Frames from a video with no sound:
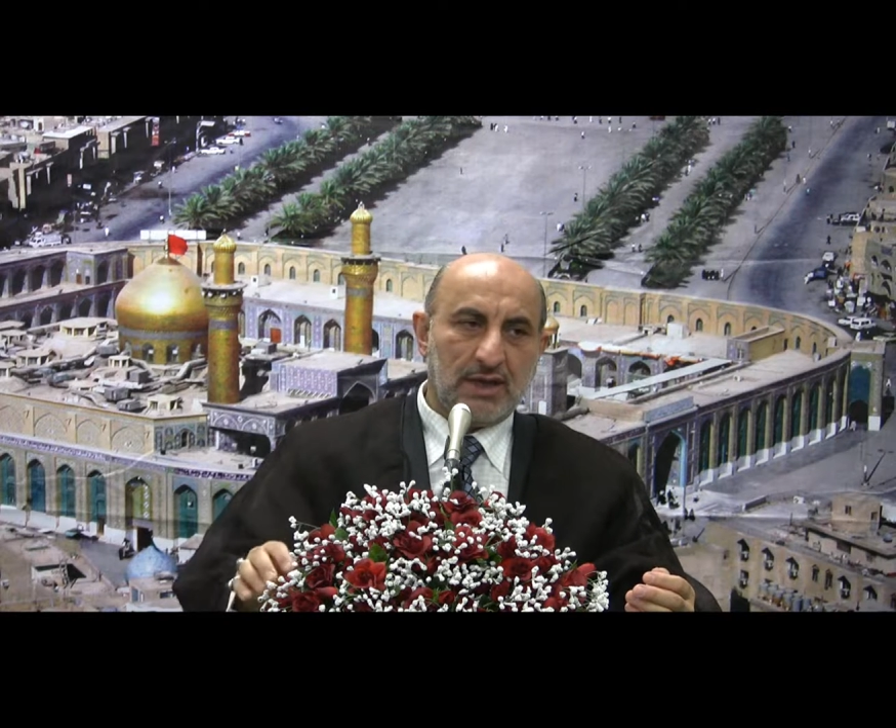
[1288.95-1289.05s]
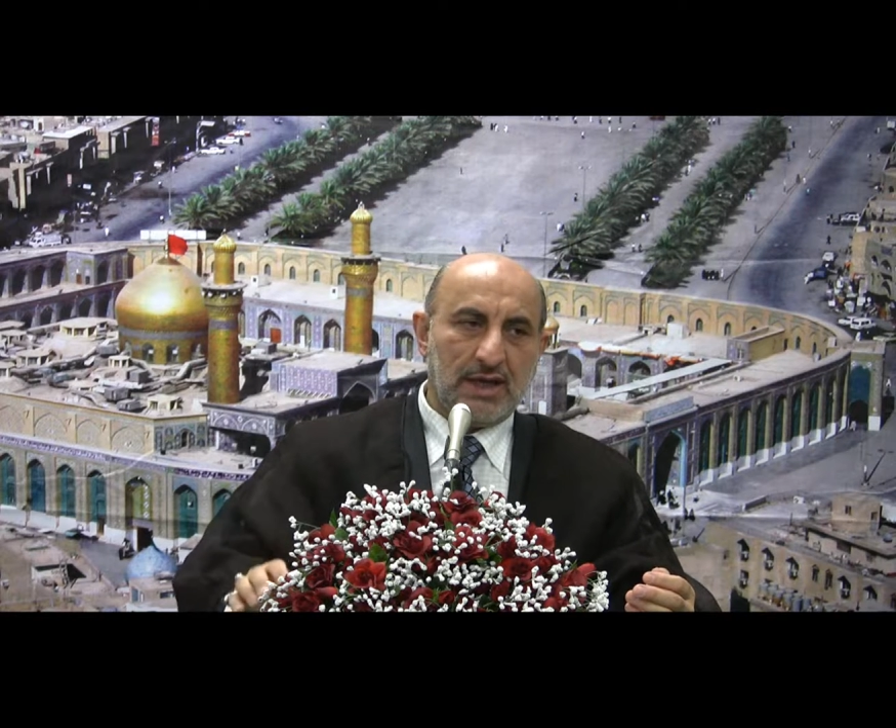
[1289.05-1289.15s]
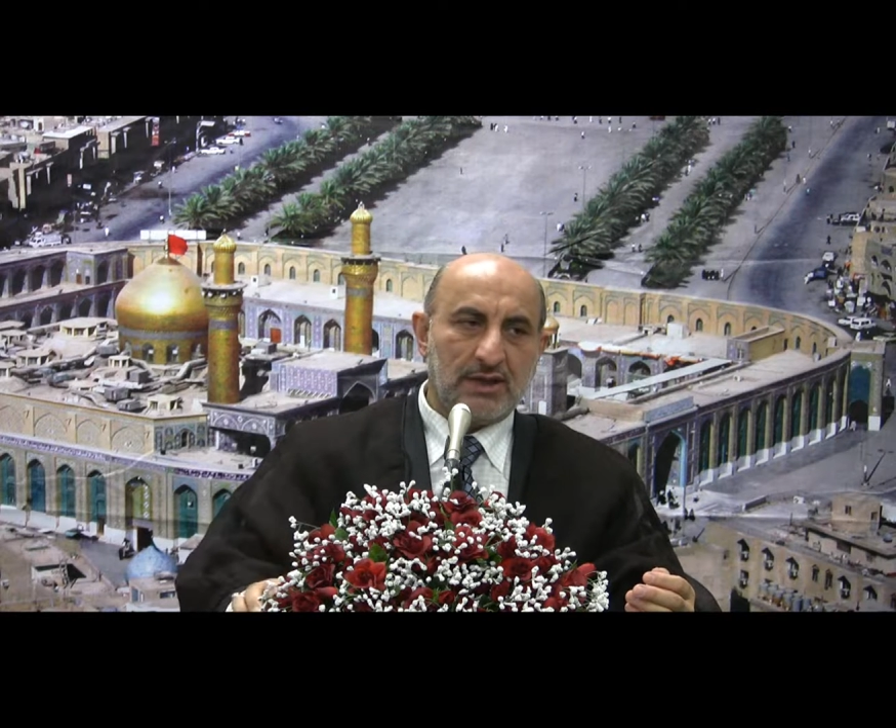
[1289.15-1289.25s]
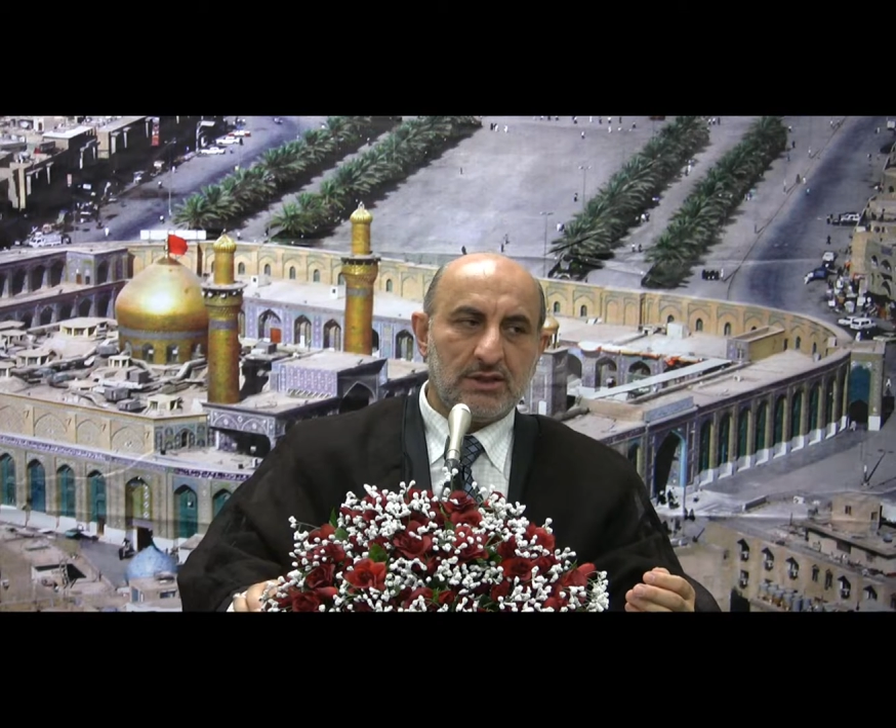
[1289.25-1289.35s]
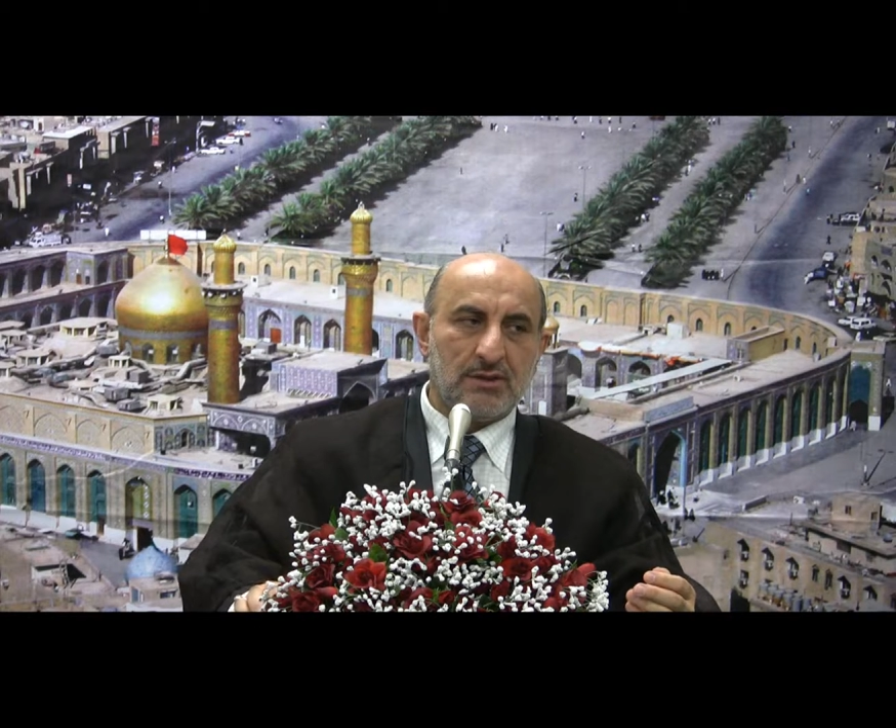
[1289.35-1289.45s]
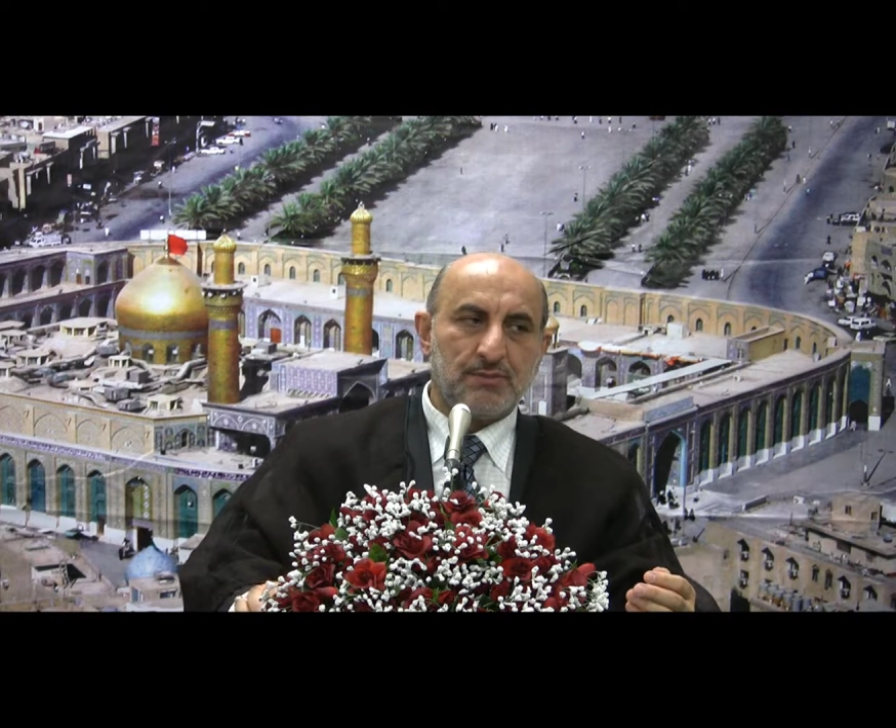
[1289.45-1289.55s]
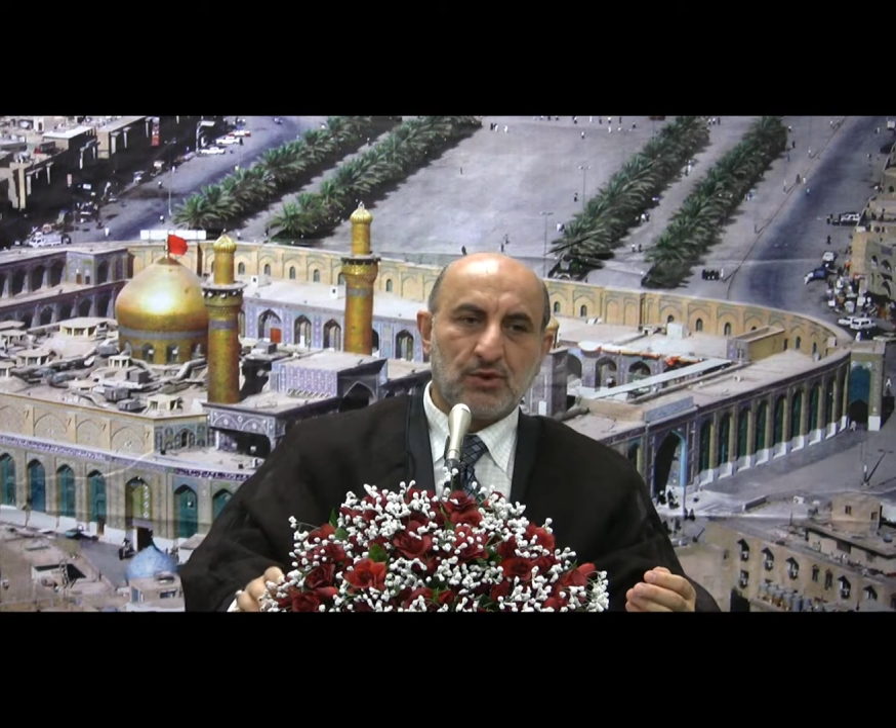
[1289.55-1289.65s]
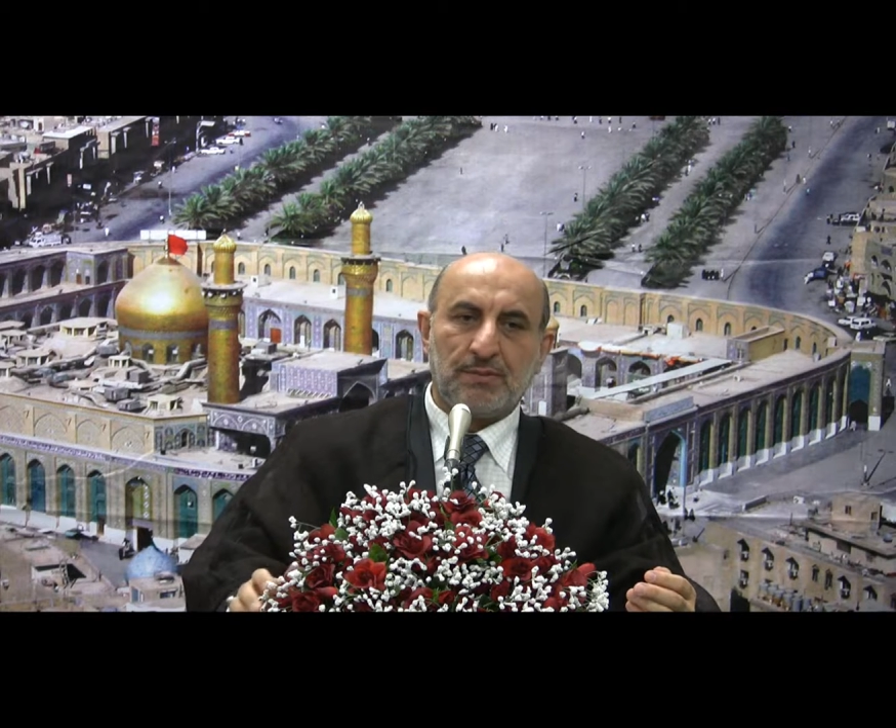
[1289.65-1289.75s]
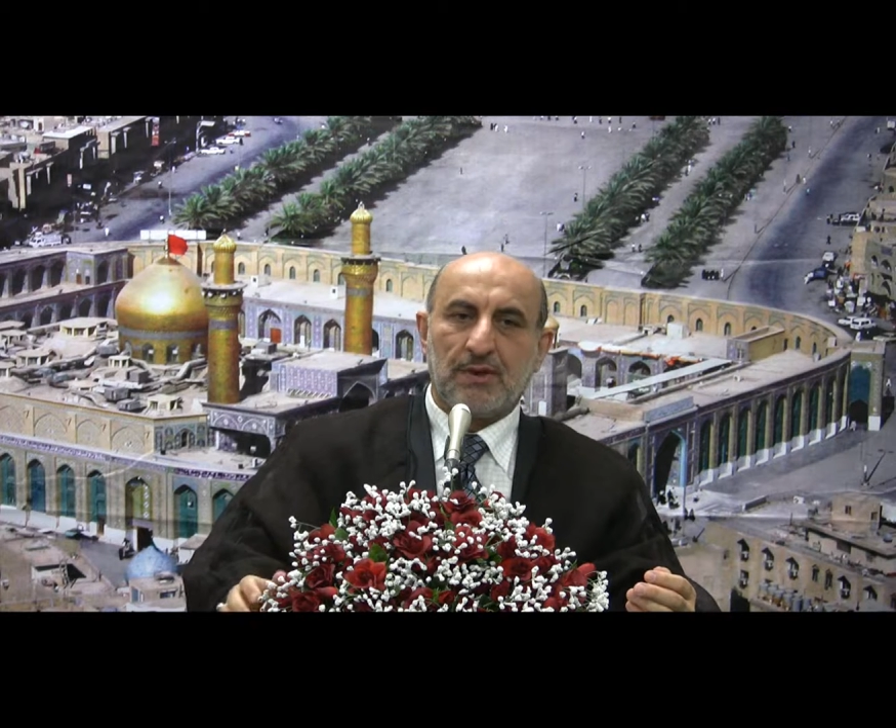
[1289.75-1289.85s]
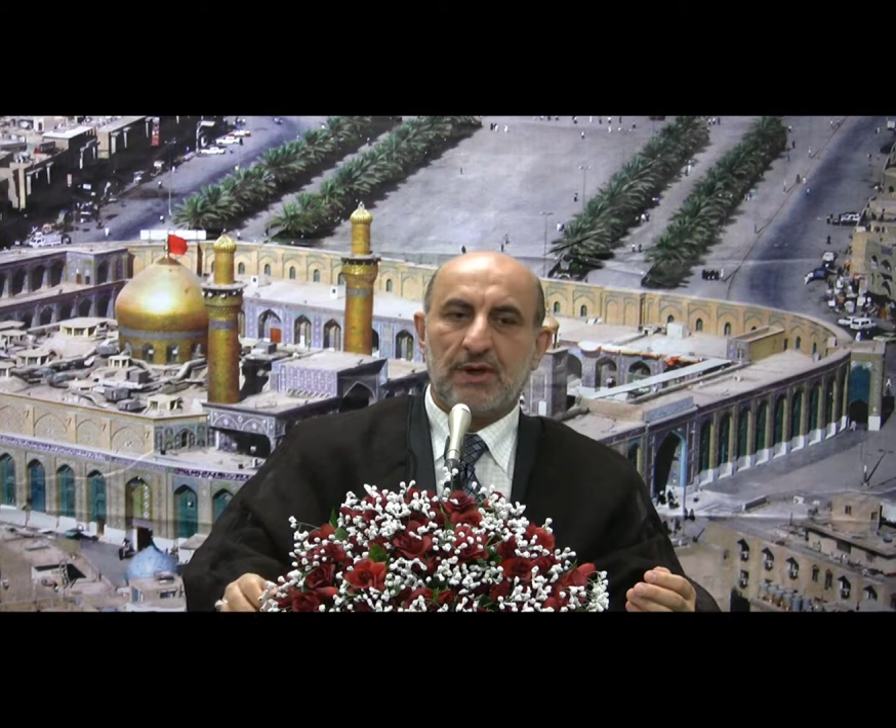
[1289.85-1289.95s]
head
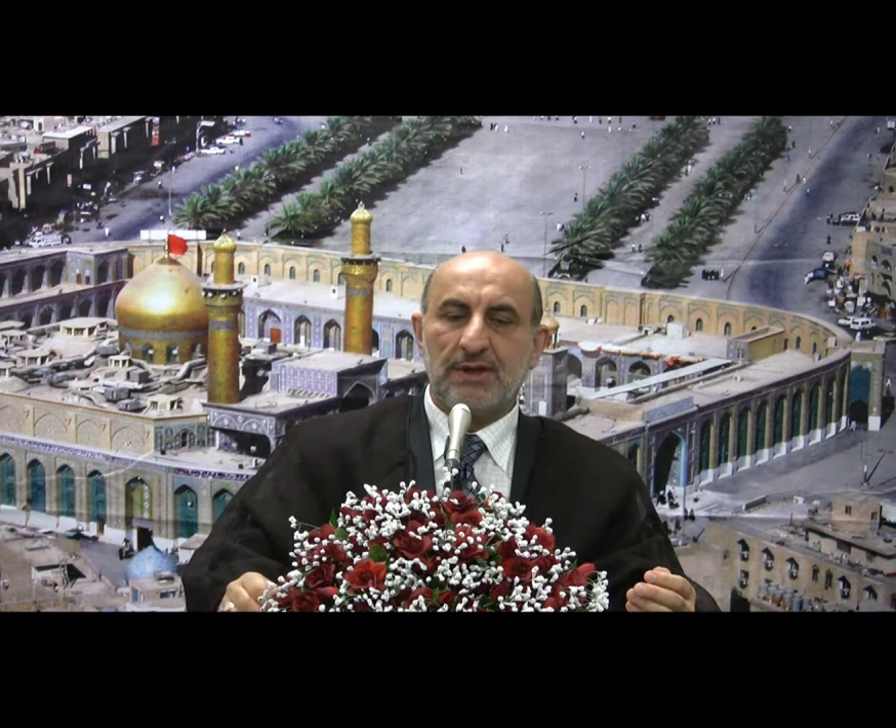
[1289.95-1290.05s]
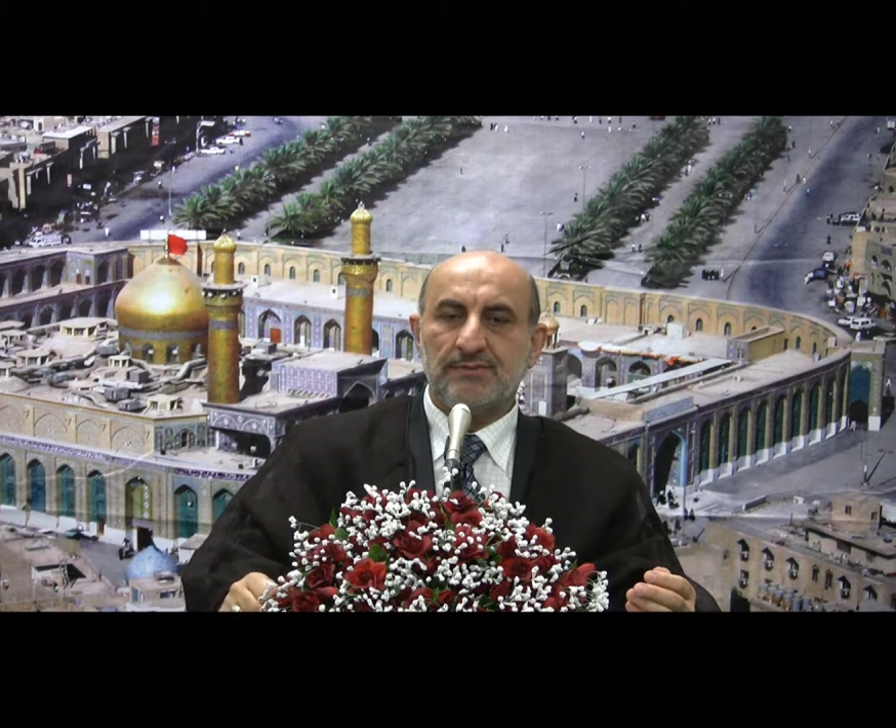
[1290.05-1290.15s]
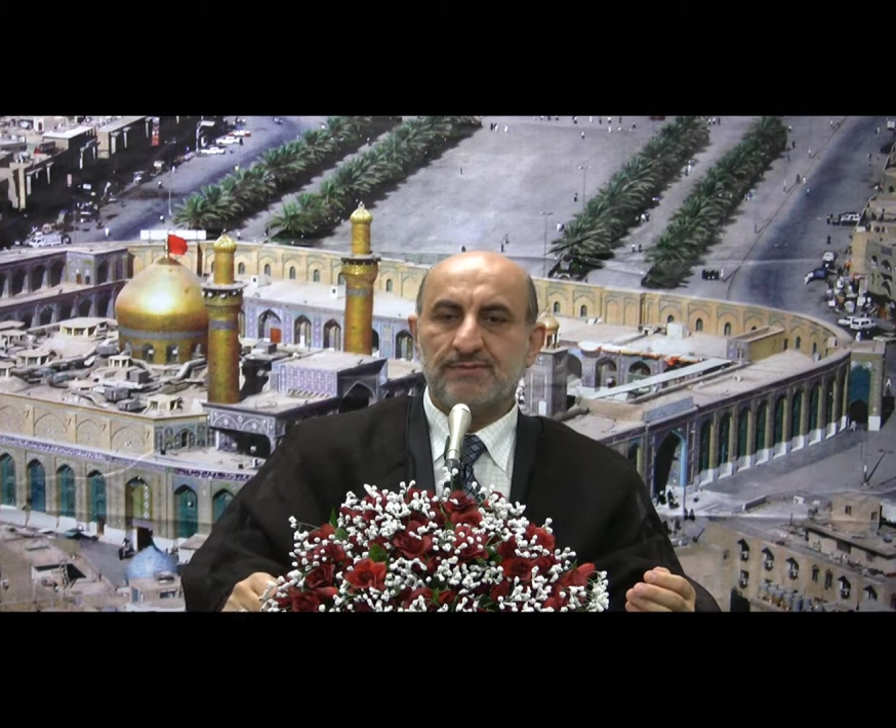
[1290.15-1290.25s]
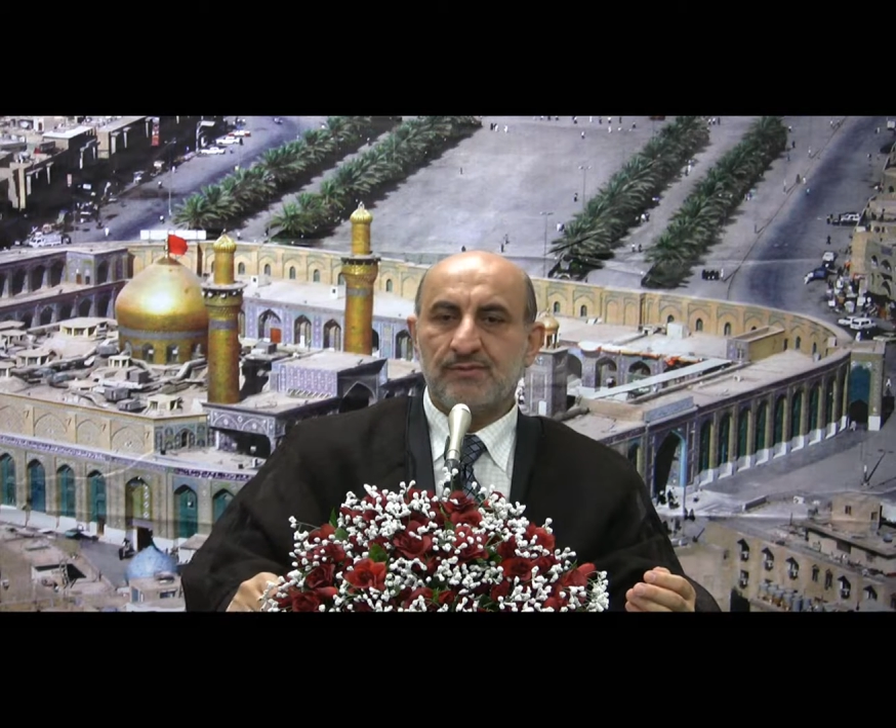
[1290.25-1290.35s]
properly.